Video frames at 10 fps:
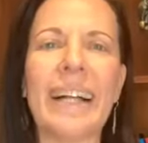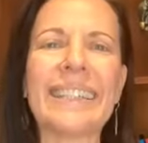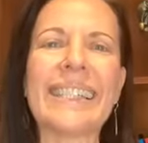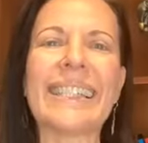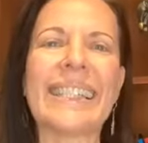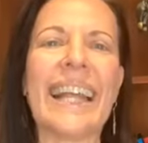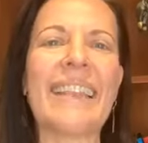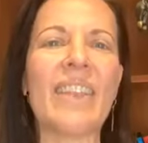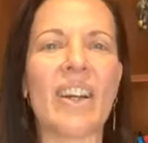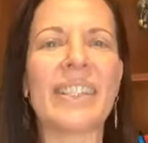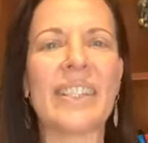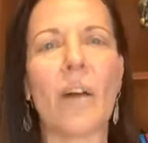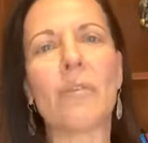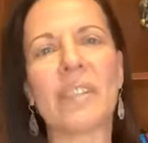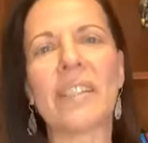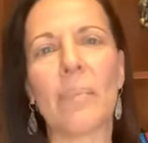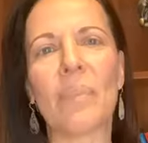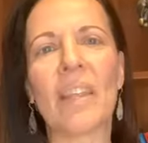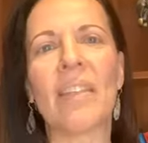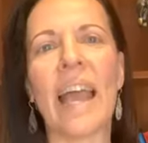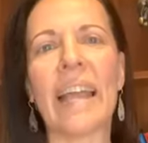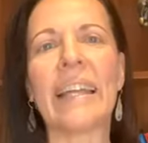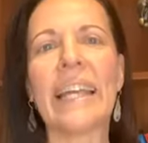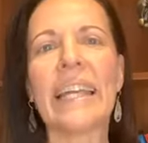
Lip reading: Understand thyself is something that